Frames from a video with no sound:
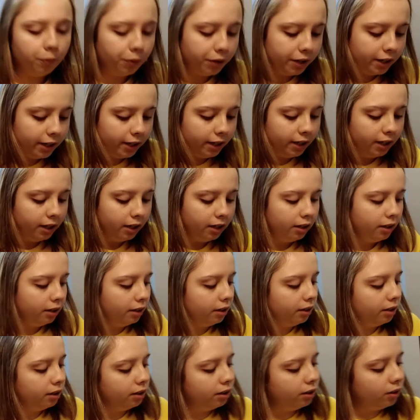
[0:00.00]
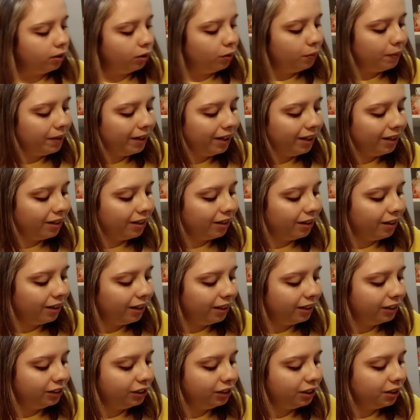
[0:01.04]
But, oh my
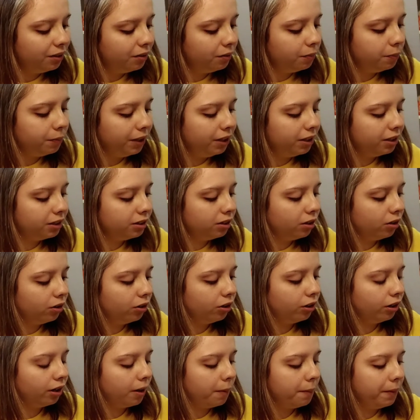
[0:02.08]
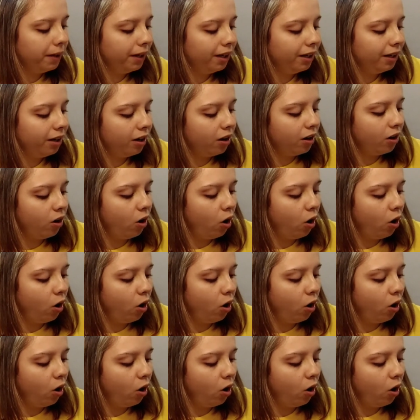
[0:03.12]
god, it shouldn't be this hard. I'm making